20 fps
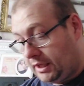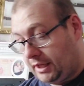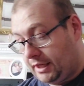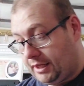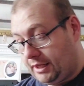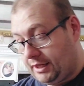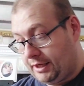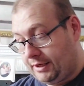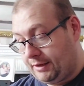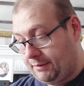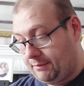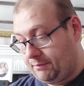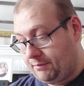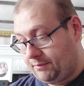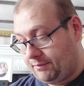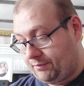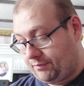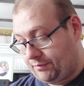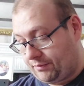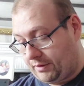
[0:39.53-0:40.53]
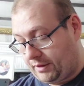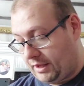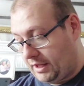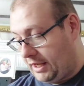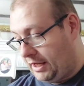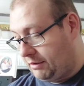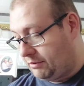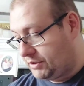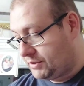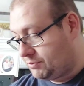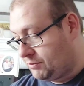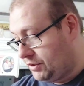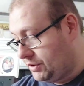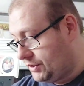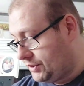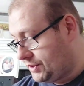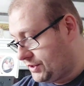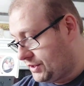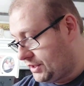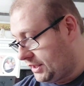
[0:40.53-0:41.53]
It was
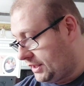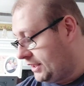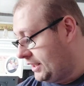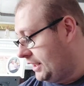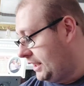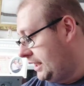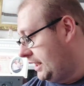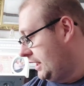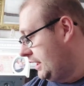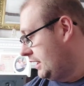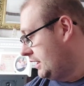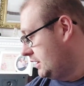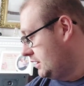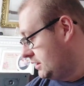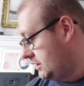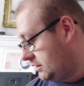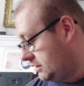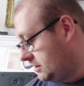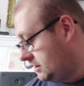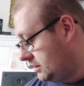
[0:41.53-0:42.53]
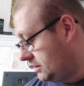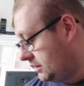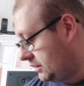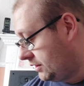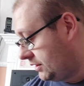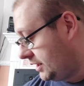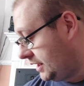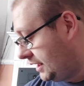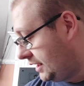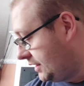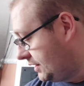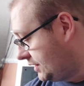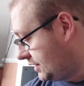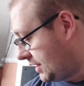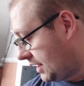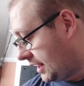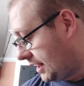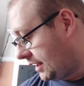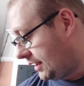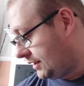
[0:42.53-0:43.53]
mostly these
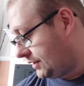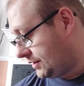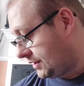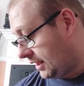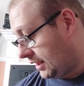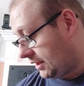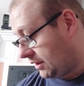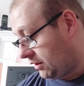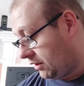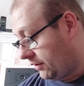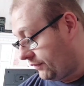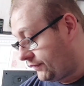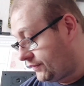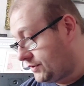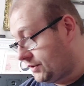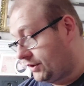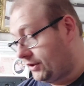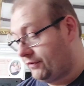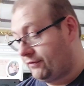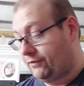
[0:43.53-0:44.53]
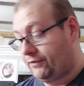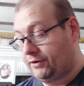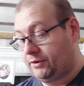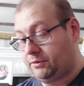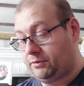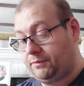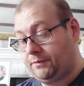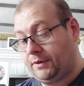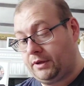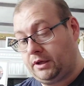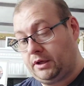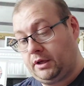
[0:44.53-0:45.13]
guys that I got off Toyfoo.